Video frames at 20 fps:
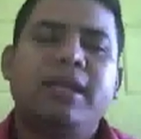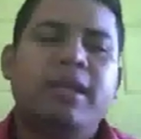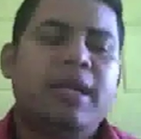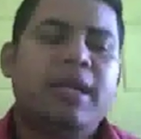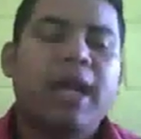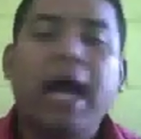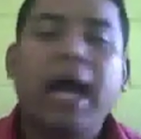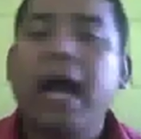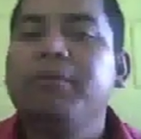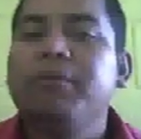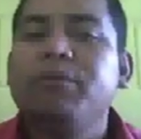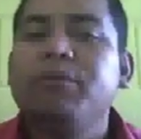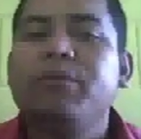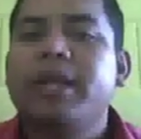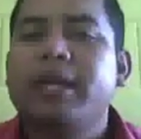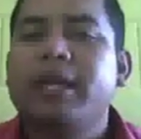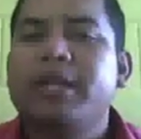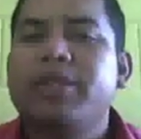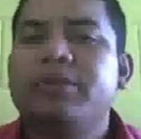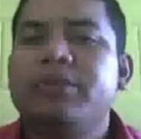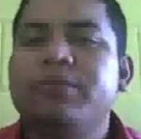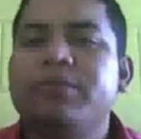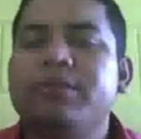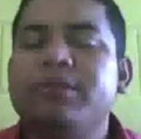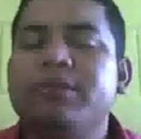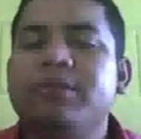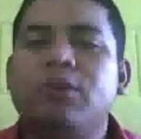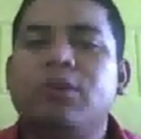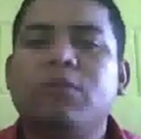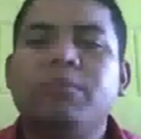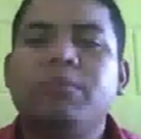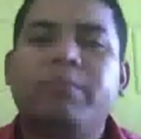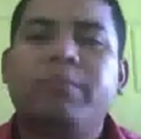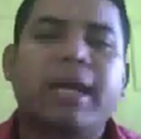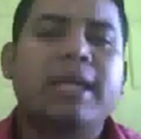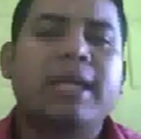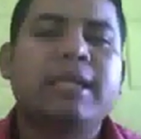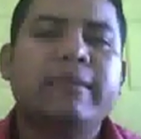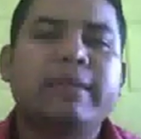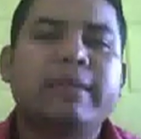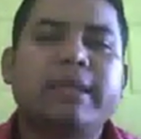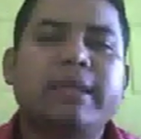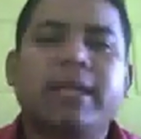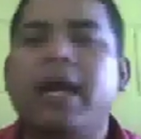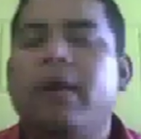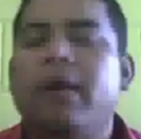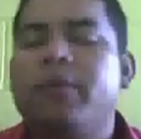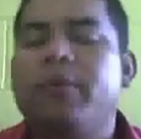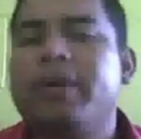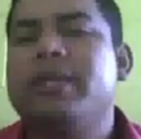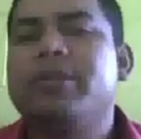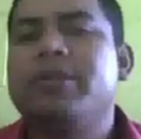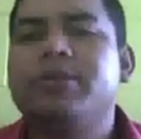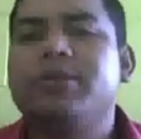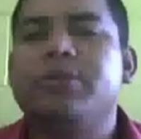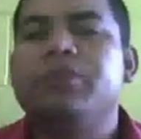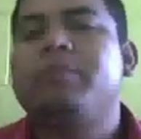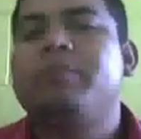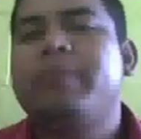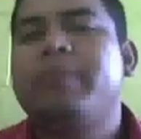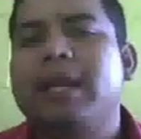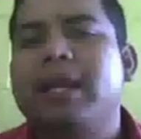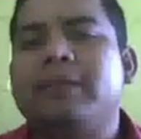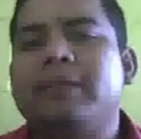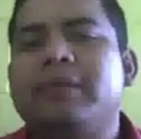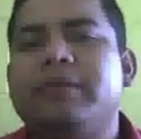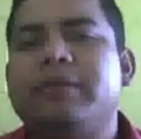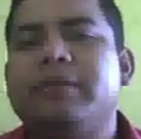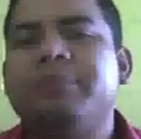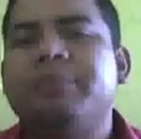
how we can use comparatives and how we can use superlatives.